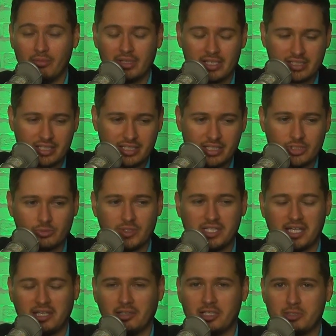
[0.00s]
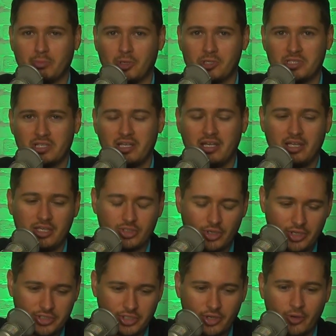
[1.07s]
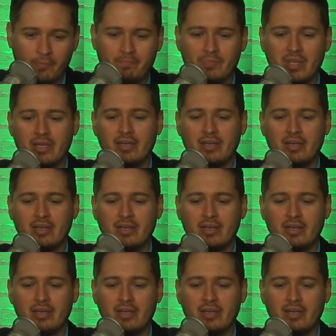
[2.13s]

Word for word: but that's because he's a ridiculous person and he's also